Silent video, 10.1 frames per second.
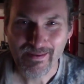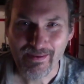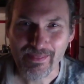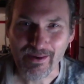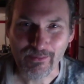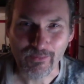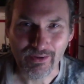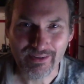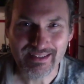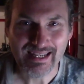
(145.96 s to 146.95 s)
they're
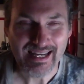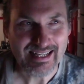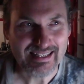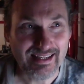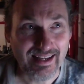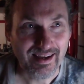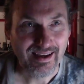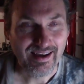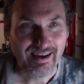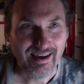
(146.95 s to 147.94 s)
one in
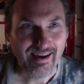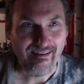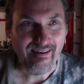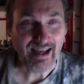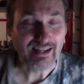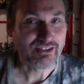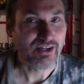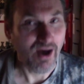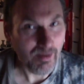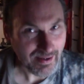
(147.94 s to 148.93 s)
an
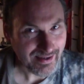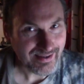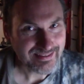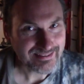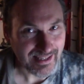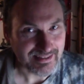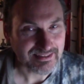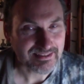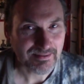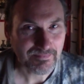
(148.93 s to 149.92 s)
atomic
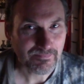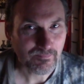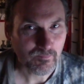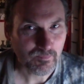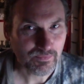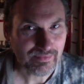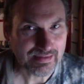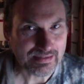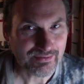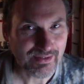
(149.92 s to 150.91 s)
sense,
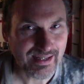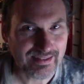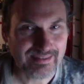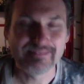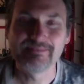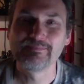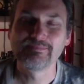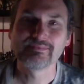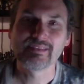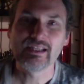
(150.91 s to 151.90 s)
right?
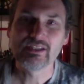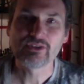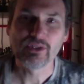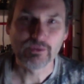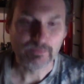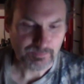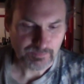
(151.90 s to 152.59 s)
So